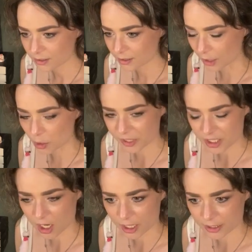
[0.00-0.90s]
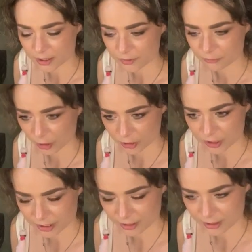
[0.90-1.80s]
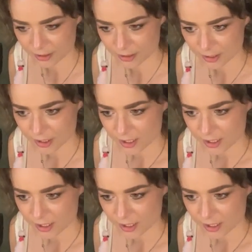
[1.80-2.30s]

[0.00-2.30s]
A Long Way Gone first, I think.